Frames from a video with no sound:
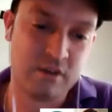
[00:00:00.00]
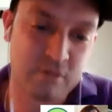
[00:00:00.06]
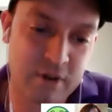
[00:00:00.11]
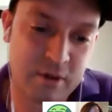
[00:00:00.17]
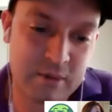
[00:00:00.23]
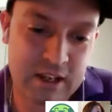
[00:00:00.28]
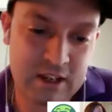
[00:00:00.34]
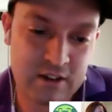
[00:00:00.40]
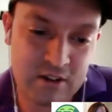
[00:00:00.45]

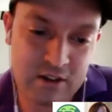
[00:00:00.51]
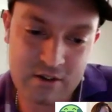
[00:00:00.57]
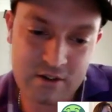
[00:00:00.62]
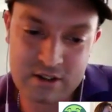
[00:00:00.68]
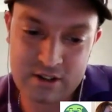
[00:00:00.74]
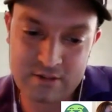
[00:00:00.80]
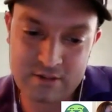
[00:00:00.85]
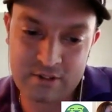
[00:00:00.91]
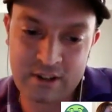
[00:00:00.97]
What about you,
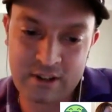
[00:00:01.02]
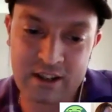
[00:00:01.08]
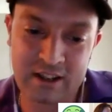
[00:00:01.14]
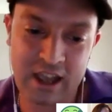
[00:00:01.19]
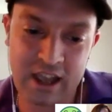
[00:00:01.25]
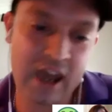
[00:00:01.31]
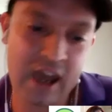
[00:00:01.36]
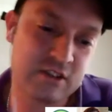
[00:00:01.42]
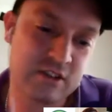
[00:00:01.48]

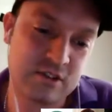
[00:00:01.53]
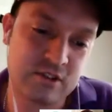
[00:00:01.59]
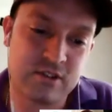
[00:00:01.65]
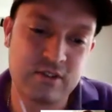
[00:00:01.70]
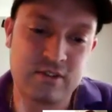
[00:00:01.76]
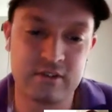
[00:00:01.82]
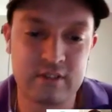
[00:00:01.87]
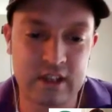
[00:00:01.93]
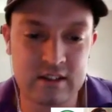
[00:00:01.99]
Christopher? How did
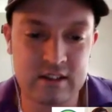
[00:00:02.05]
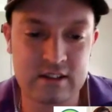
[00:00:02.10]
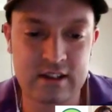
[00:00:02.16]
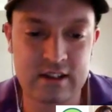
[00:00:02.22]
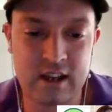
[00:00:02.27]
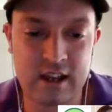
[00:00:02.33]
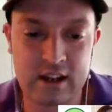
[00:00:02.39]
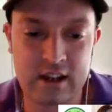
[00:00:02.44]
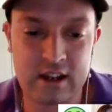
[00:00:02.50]
you get
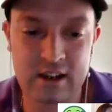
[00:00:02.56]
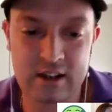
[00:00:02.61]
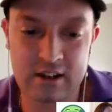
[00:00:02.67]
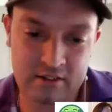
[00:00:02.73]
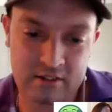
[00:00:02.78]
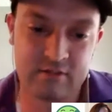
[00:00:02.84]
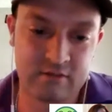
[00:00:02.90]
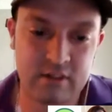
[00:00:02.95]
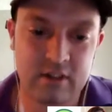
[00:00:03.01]

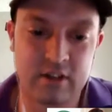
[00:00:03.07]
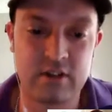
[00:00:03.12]
started